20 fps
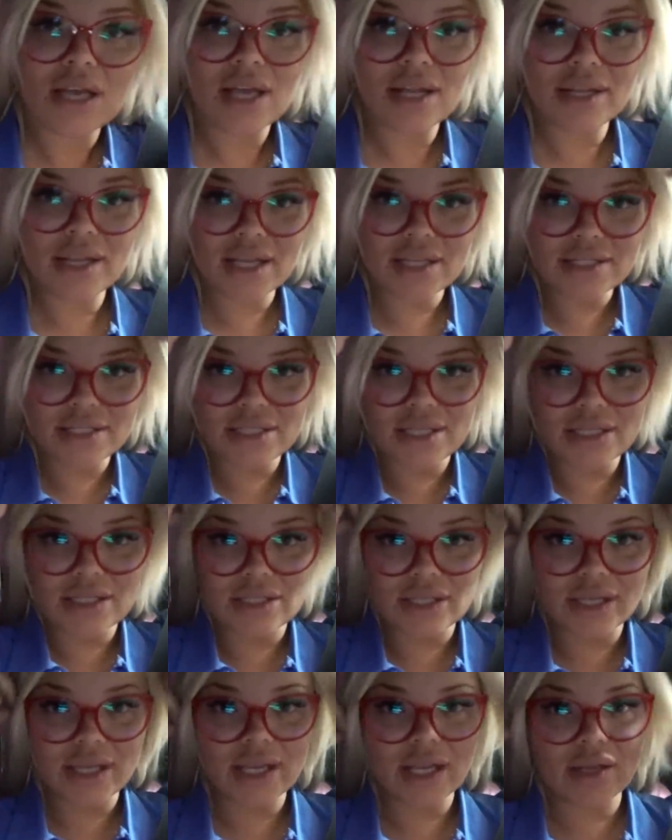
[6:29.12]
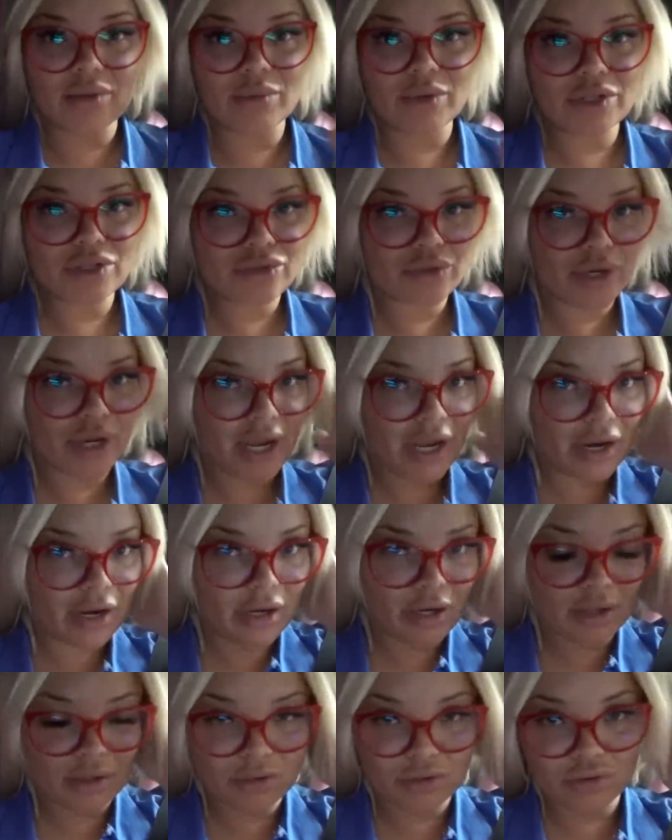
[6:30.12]
And yes, it does look like I got my short
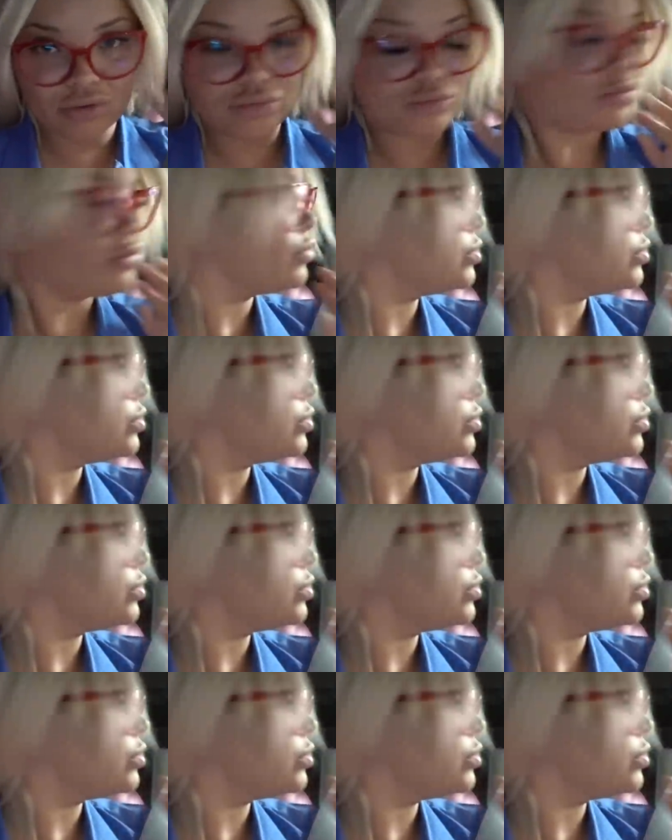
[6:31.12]
hair. There you go.